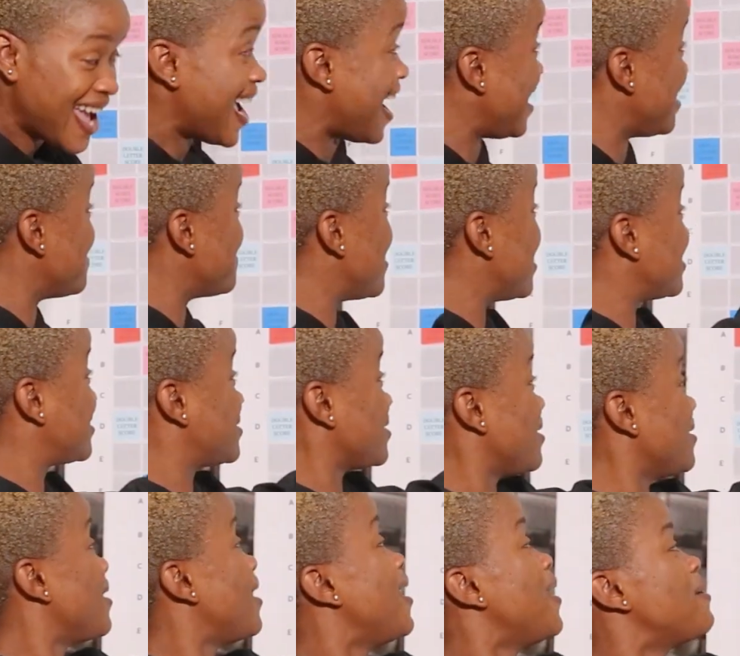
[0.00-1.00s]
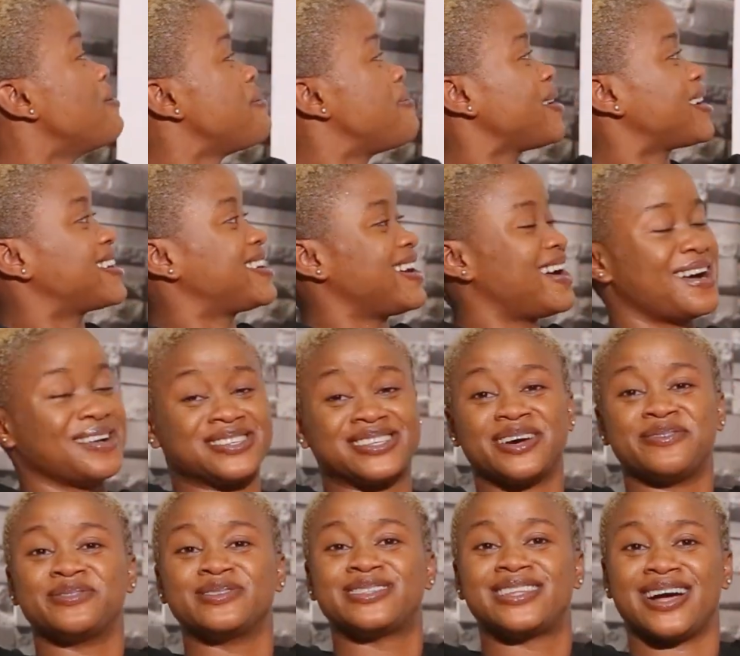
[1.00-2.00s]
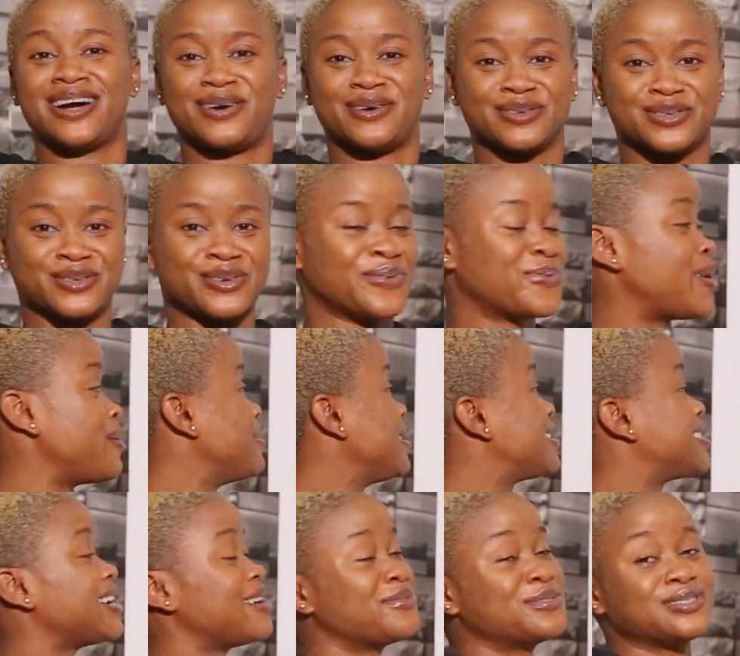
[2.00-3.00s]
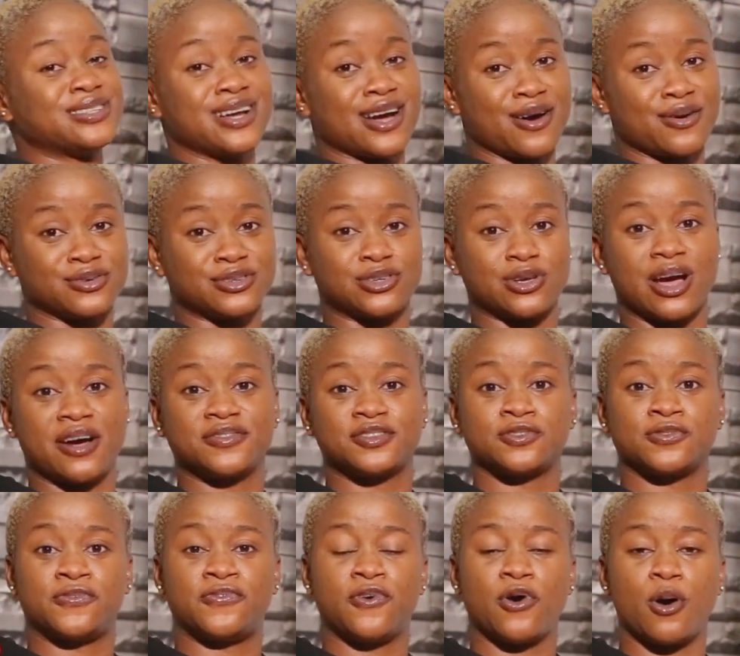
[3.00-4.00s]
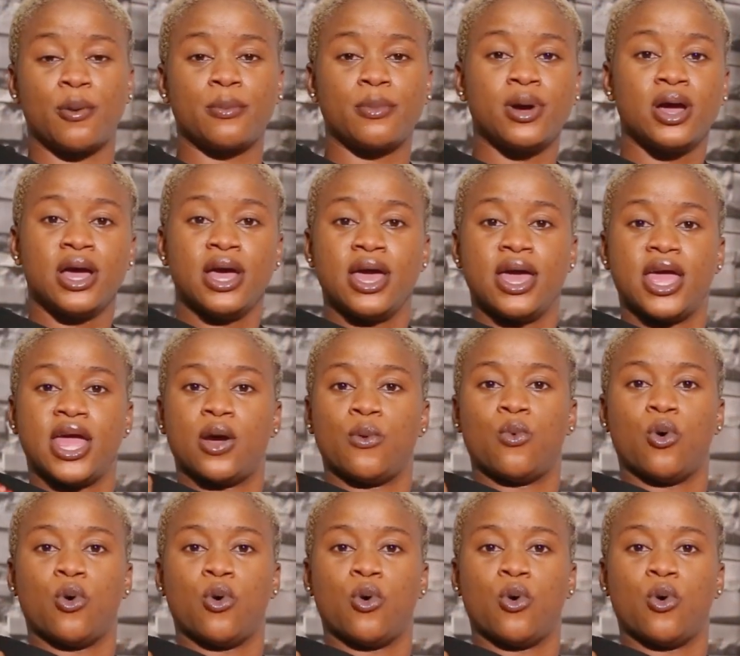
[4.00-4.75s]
anyway, so we pick our 7 tiles. So from these 7 tiles you have to form a